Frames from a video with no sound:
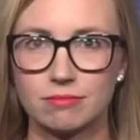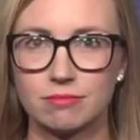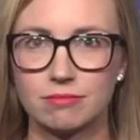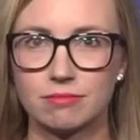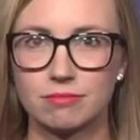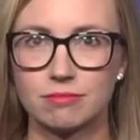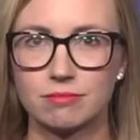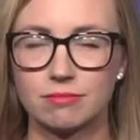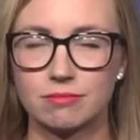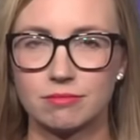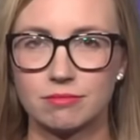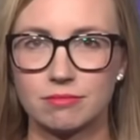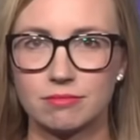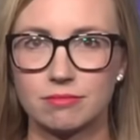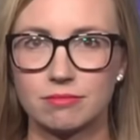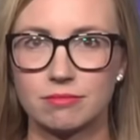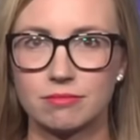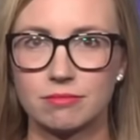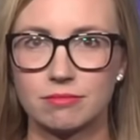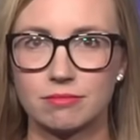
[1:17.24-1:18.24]

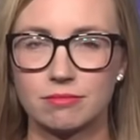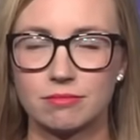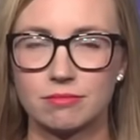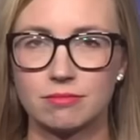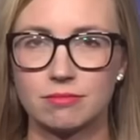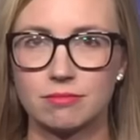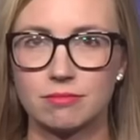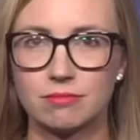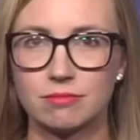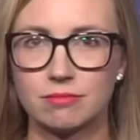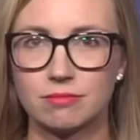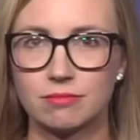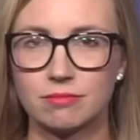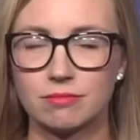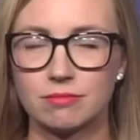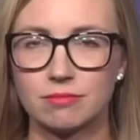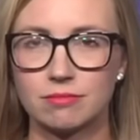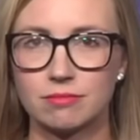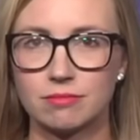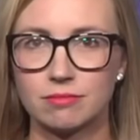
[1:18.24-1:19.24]

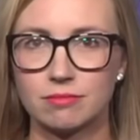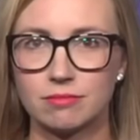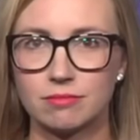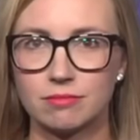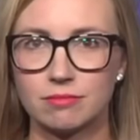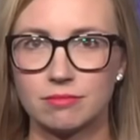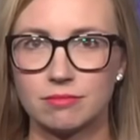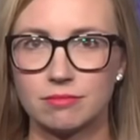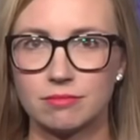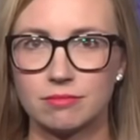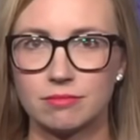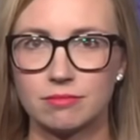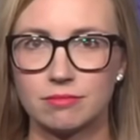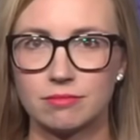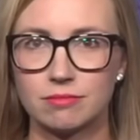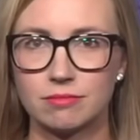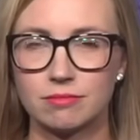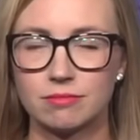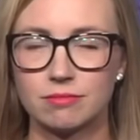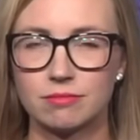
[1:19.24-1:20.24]

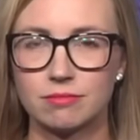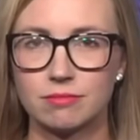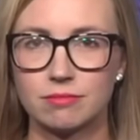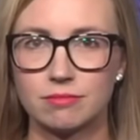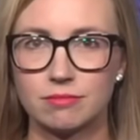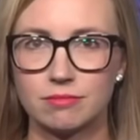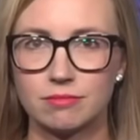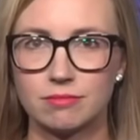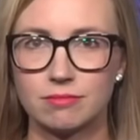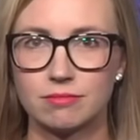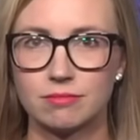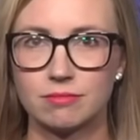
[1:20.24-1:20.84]
The person shown says nothing.